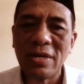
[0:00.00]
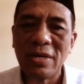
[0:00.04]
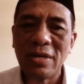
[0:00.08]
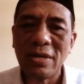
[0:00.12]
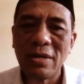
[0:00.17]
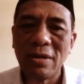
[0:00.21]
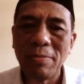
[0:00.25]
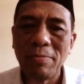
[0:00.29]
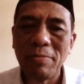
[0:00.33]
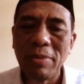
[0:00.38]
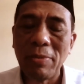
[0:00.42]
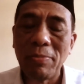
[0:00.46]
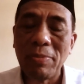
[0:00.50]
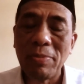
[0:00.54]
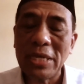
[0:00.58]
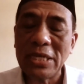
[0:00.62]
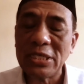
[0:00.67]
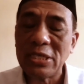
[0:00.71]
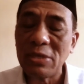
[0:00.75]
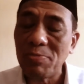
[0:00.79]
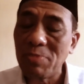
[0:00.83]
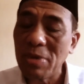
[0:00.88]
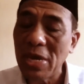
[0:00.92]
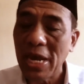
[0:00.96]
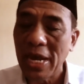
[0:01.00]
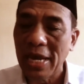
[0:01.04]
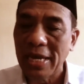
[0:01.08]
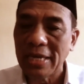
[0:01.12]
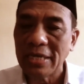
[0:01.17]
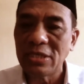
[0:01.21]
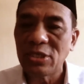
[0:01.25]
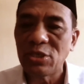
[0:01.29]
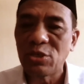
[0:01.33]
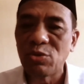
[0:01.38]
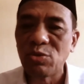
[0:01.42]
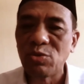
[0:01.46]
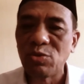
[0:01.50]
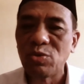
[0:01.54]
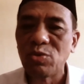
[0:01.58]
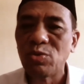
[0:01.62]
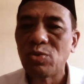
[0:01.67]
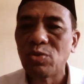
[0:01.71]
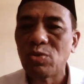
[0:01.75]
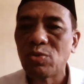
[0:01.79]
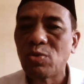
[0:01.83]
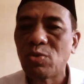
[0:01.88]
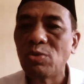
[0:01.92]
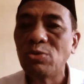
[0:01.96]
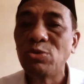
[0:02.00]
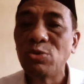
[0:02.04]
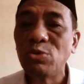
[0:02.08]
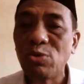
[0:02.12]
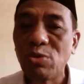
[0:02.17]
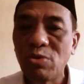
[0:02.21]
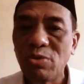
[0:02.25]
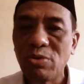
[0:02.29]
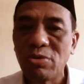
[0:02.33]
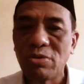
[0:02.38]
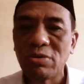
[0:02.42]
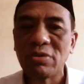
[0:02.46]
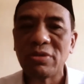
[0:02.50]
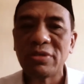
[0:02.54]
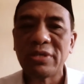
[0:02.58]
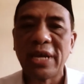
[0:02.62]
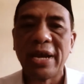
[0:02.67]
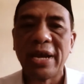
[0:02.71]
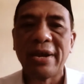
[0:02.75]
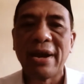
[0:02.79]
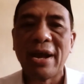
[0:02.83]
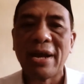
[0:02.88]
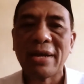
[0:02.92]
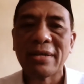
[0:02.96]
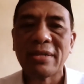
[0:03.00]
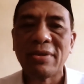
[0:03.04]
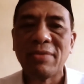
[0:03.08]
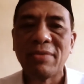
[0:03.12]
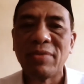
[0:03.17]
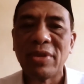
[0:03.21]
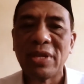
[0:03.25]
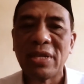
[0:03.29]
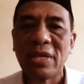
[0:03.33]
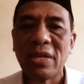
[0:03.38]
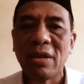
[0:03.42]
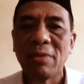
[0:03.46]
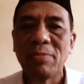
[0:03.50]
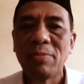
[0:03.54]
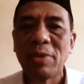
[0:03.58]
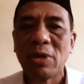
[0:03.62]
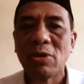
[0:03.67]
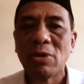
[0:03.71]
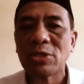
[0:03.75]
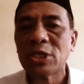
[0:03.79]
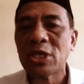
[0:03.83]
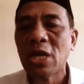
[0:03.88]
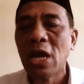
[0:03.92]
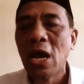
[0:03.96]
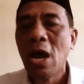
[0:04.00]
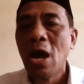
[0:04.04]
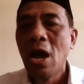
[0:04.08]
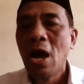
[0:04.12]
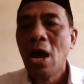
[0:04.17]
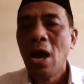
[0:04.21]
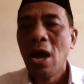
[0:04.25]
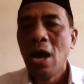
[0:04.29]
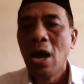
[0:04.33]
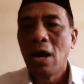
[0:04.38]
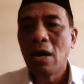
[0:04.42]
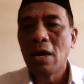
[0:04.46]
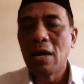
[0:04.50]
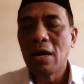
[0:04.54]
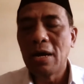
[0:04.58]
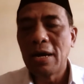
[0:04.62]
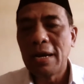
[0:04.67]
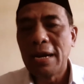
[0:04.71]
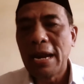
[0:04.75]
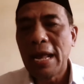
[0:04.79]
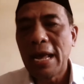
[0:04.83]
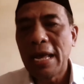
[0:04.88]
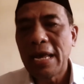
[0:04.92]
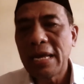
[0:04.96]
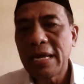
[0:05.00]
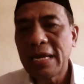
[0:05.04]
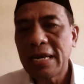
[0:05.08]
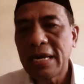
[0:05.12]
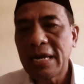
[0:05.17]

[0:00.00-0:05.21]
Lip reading: BPJPH to control their activity, because having